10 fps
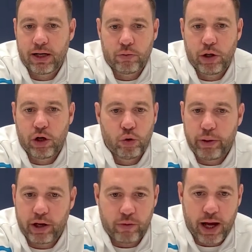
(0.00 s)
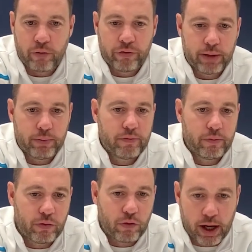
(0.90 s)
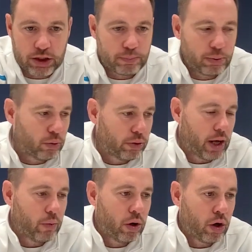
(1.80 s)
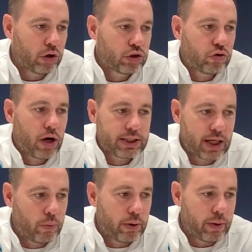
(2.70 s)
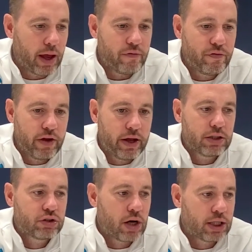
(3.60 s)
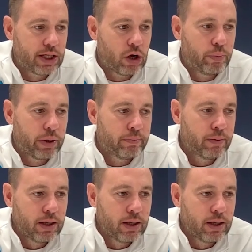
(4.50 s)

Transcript: We'll all be around him, give him the right support network, try to help him get fit, try to help him